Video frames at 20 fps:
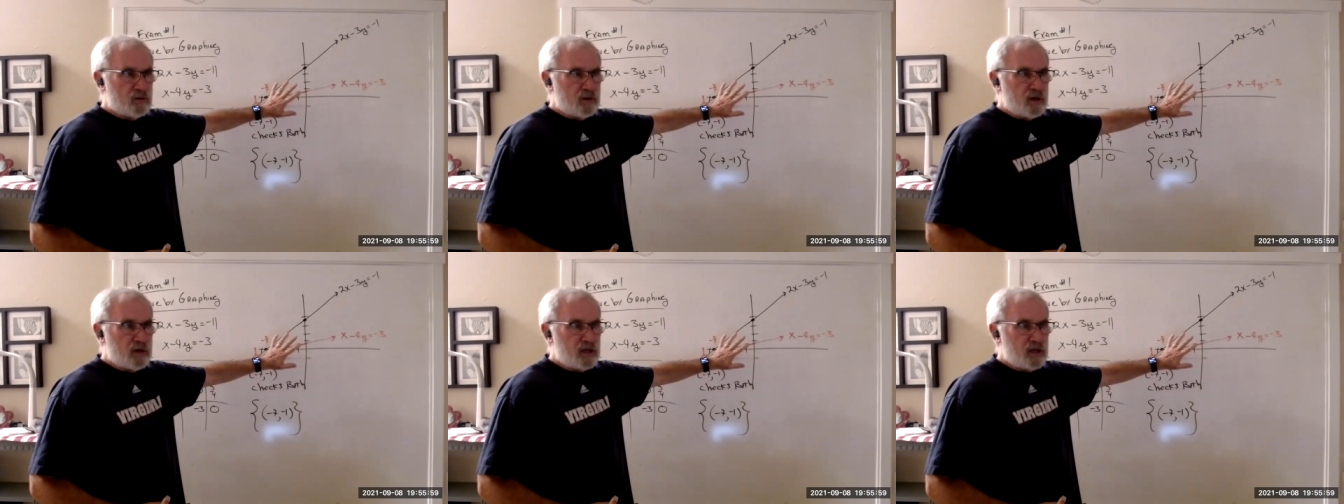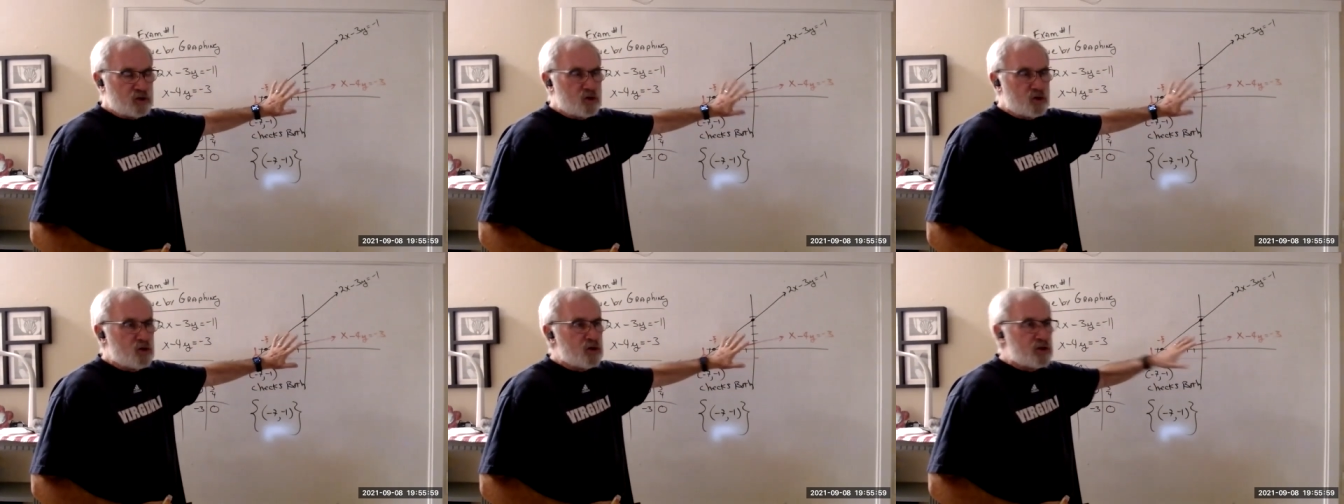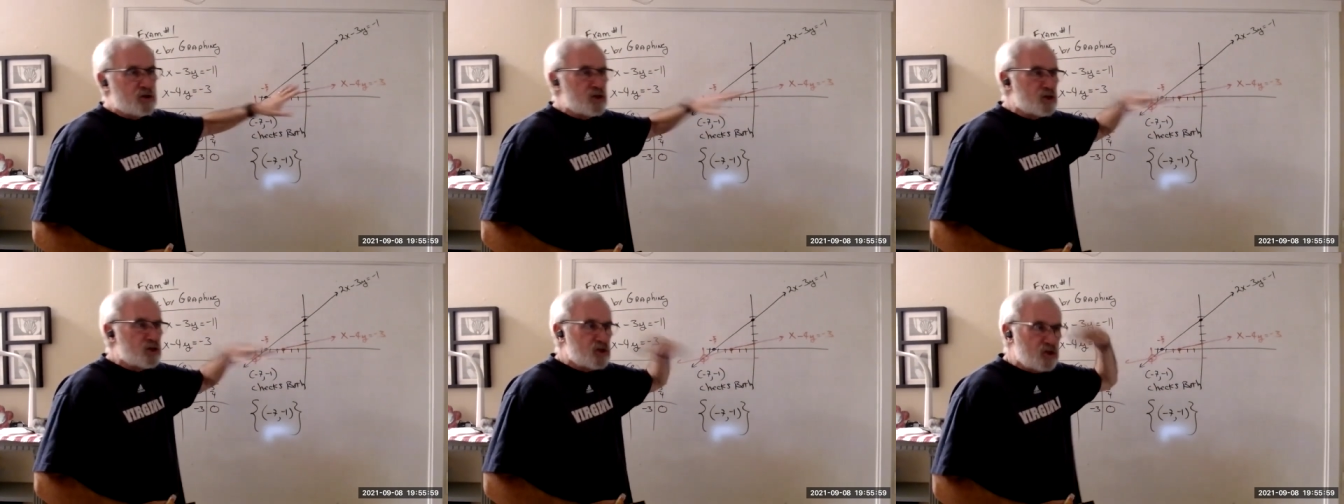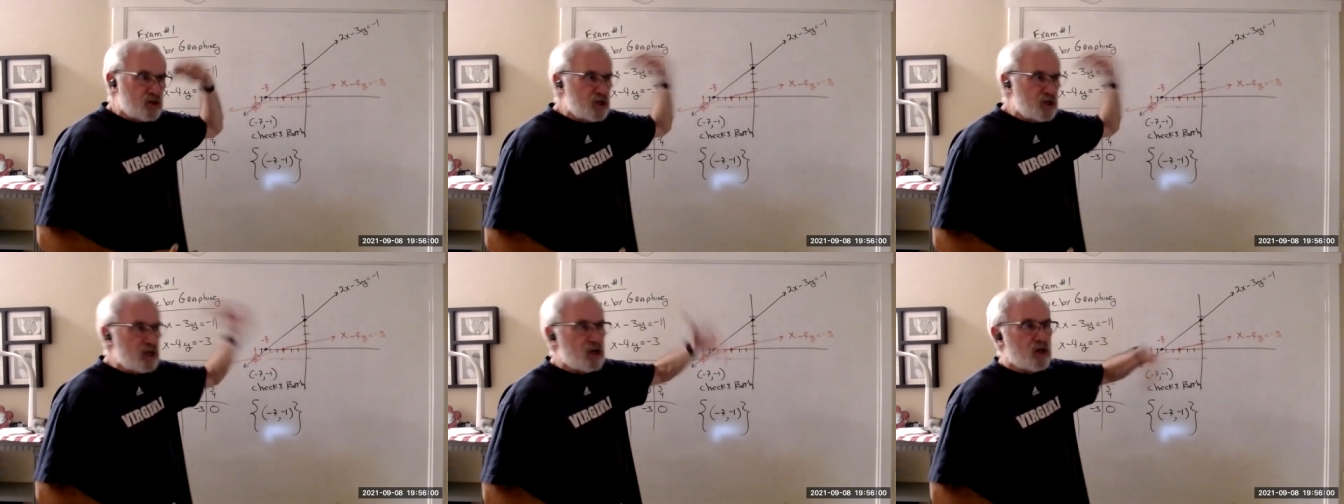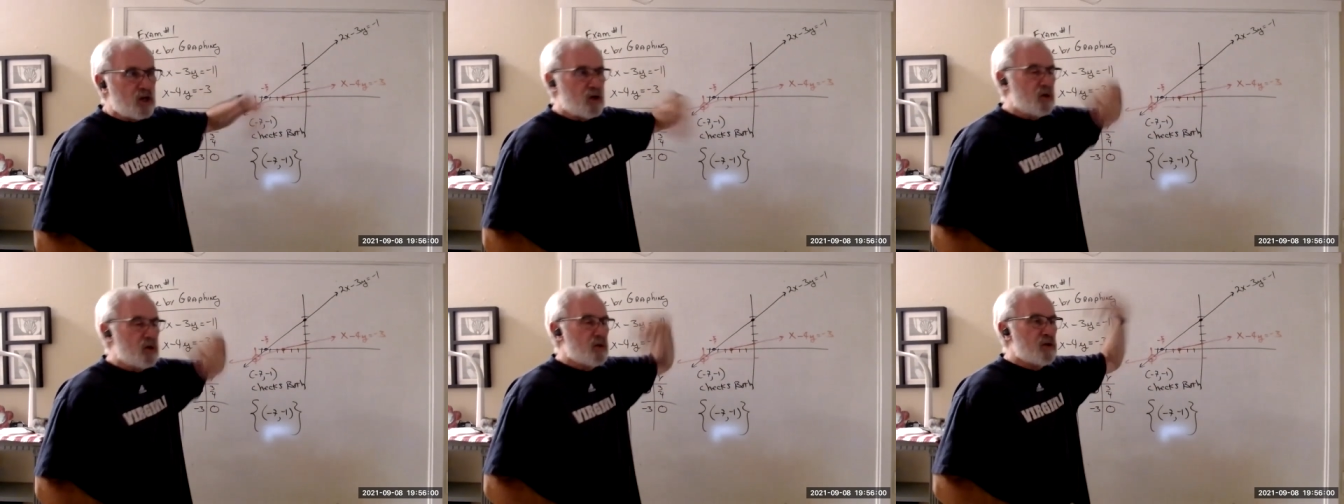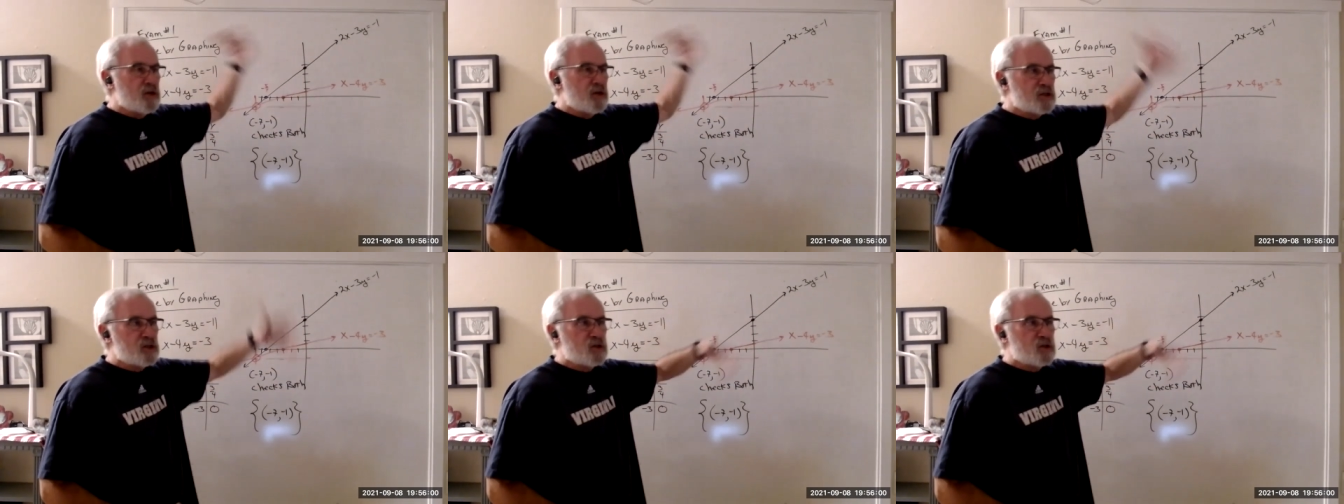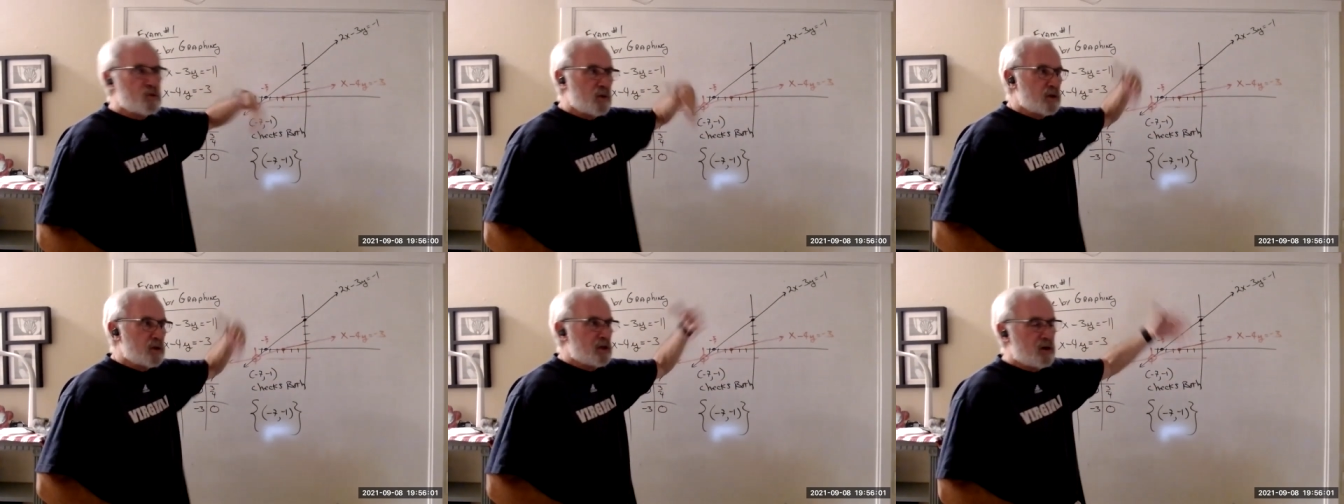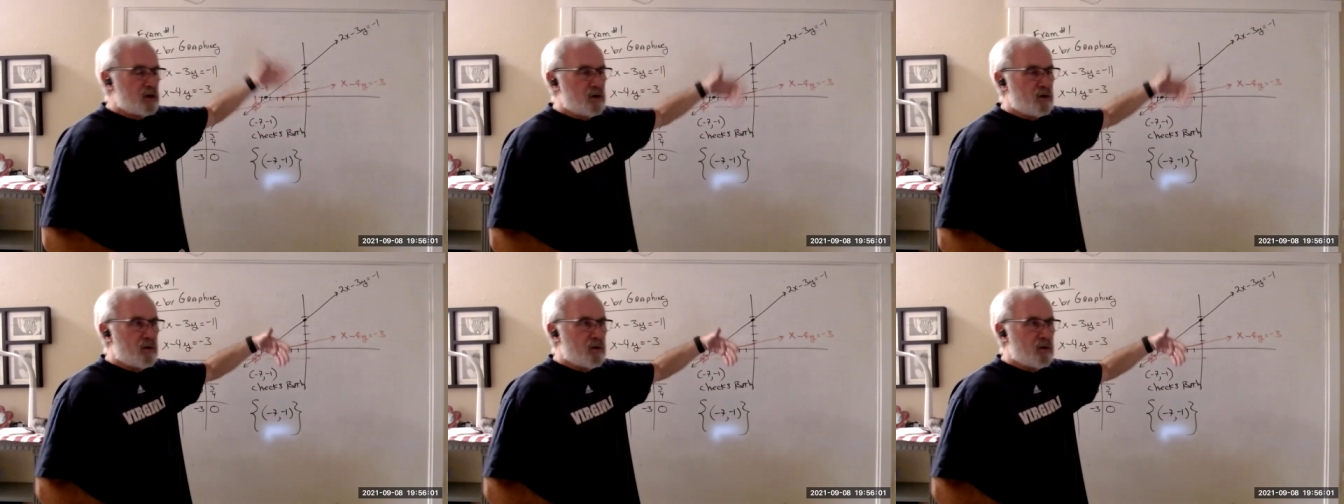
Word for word: It's good to see this is what the